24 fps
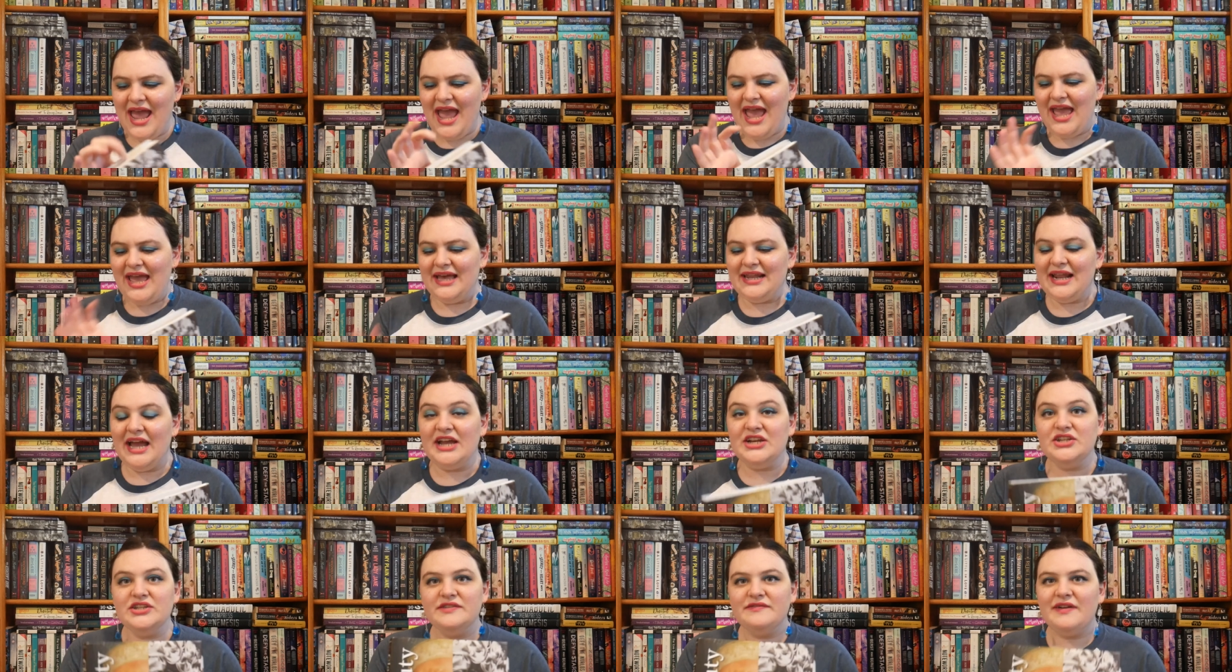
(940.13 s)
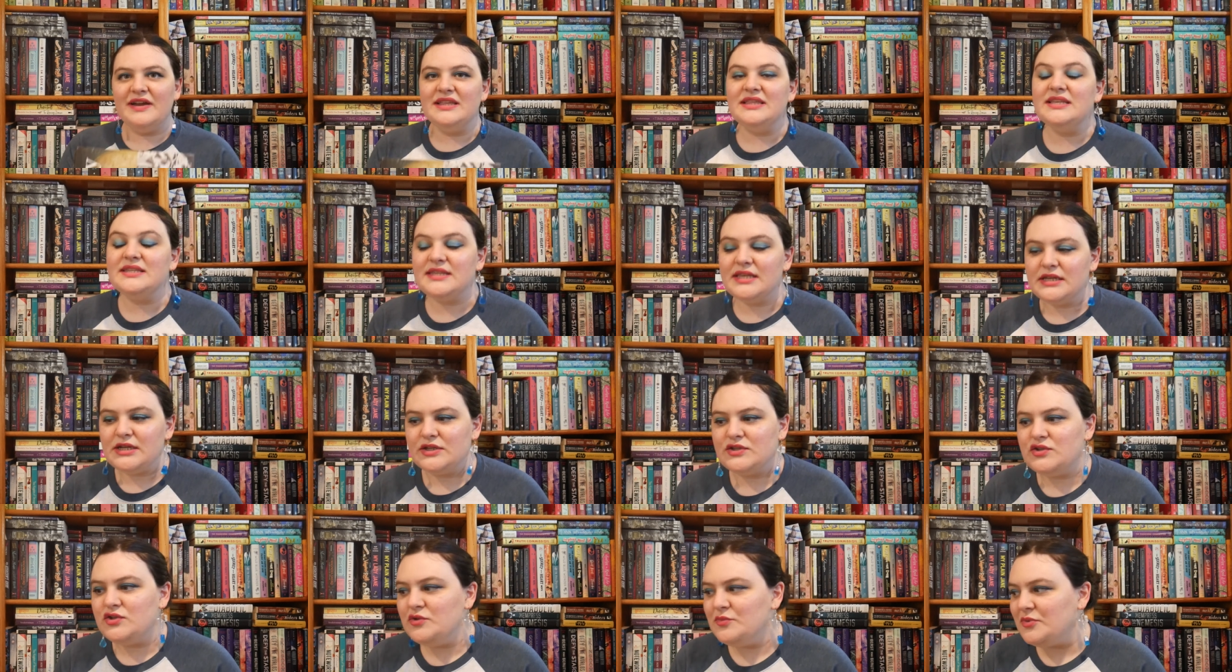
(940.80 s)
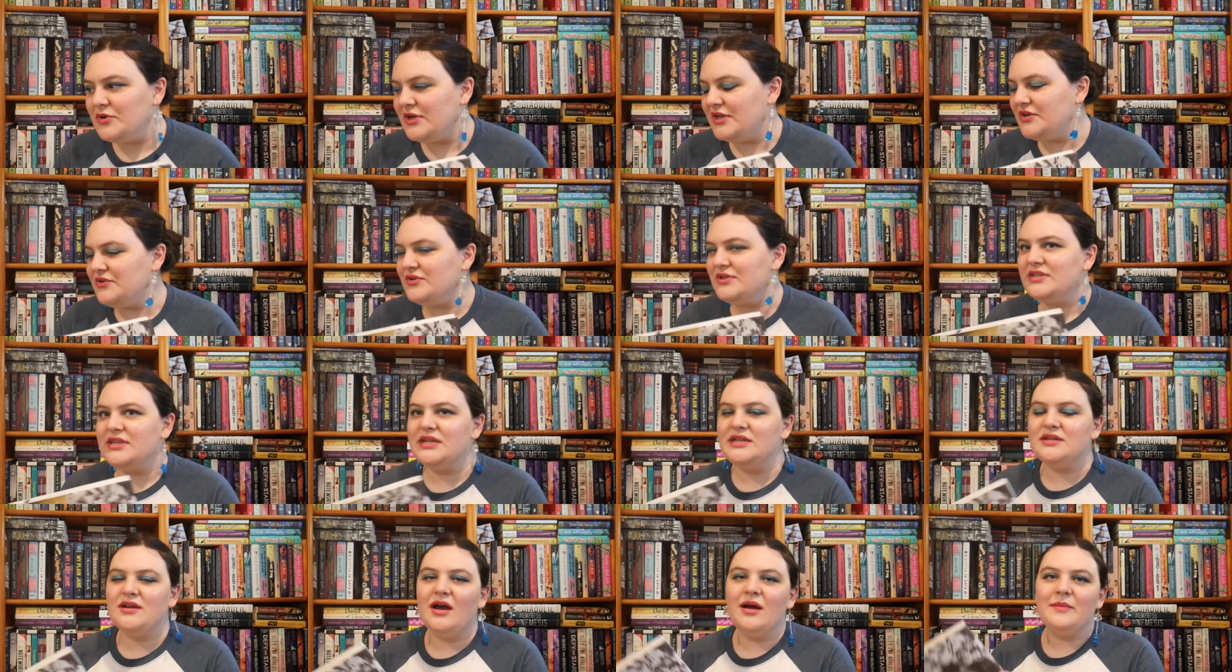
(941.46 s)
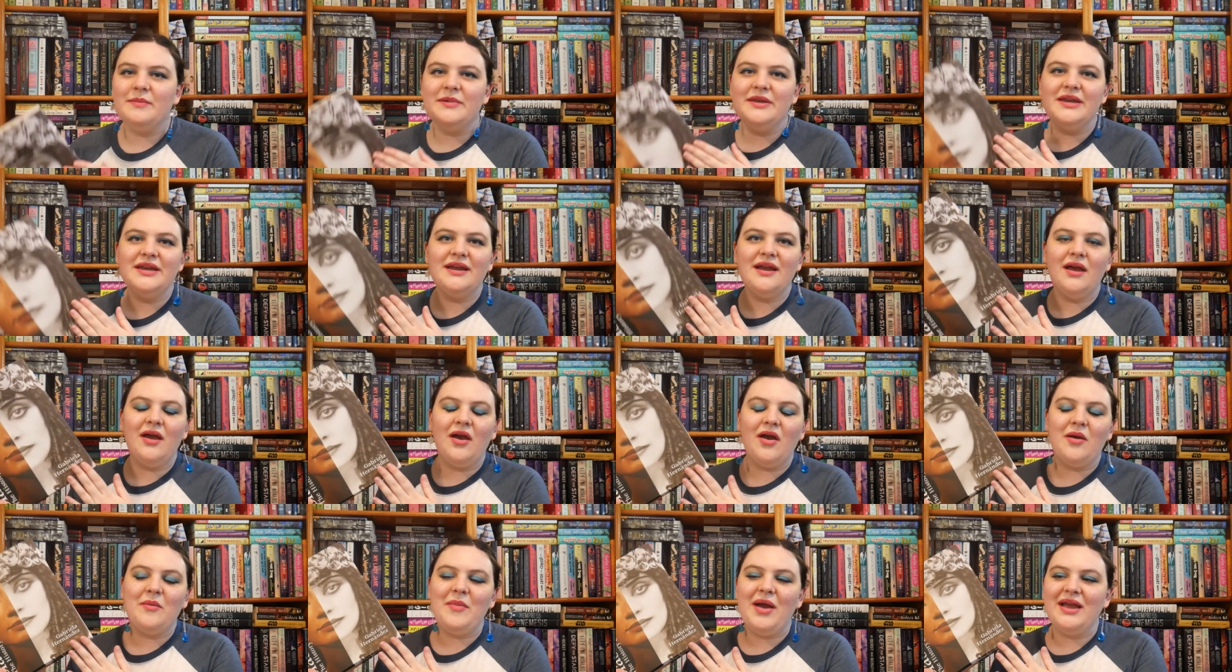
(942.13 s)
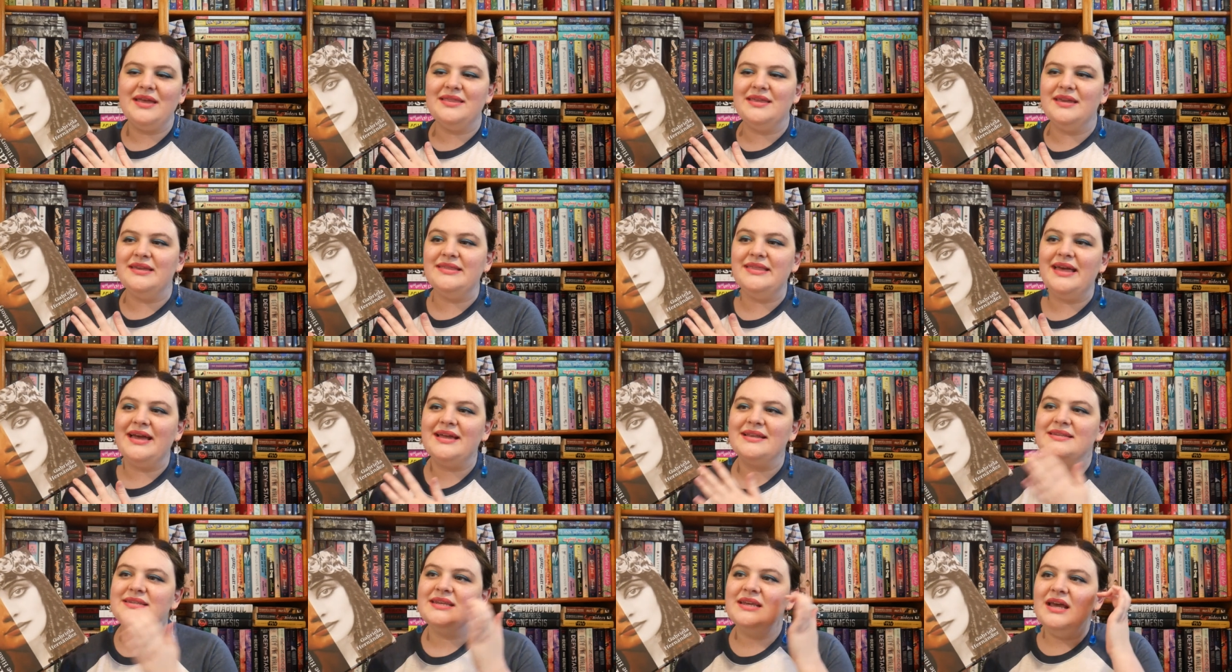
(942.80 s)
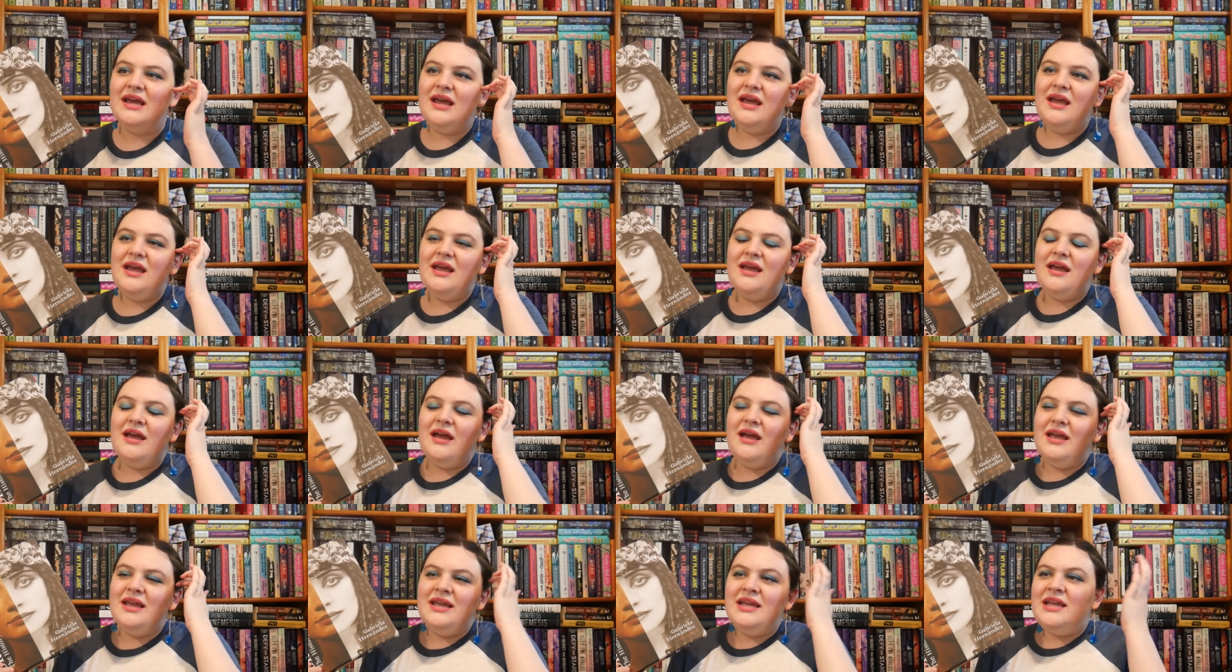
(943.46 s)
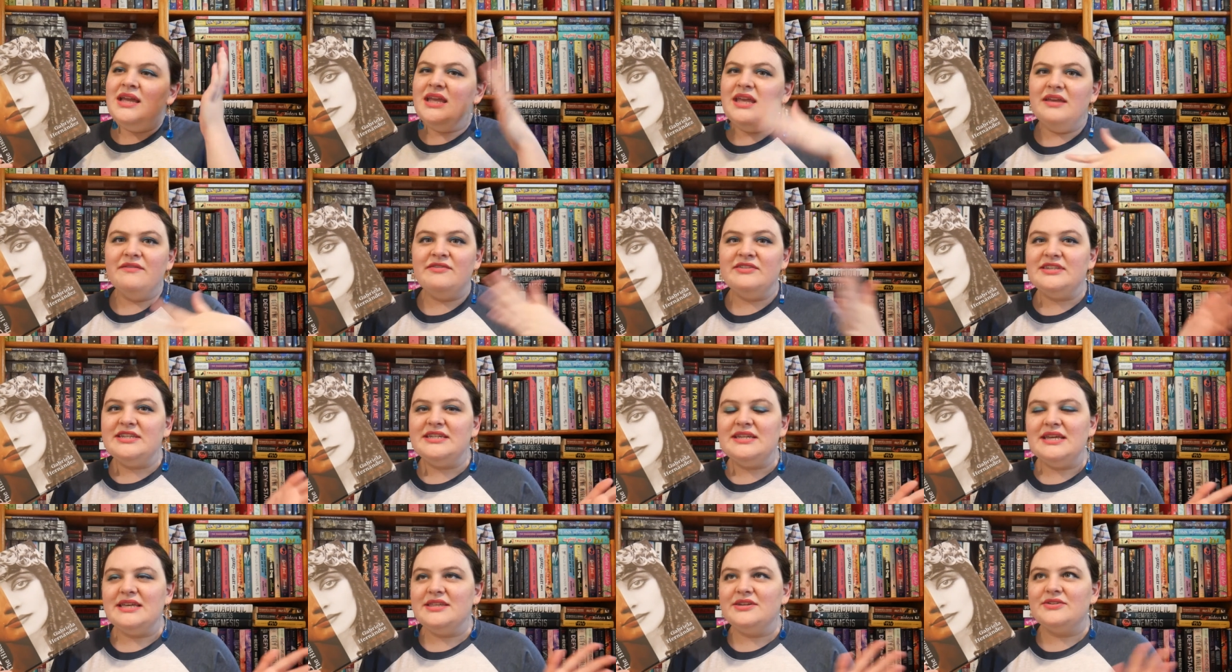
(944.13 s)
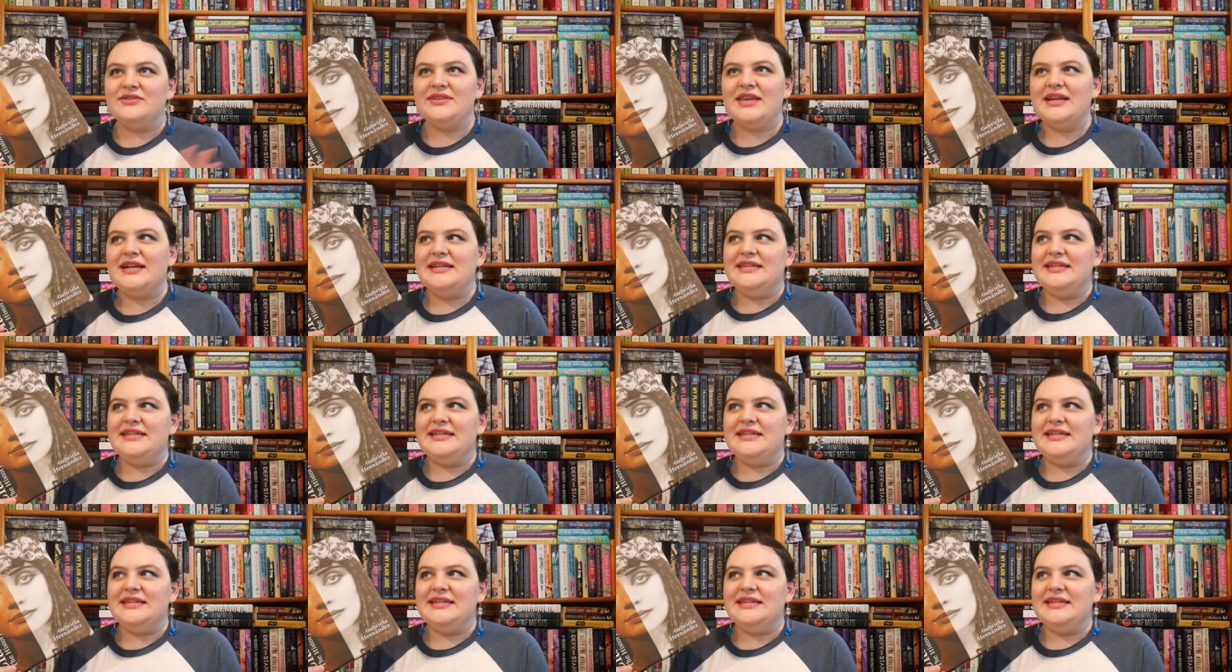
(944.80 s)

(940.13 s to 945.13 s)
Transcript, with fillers: And I just find this a super interesting topic. Um, I think that even today there's like a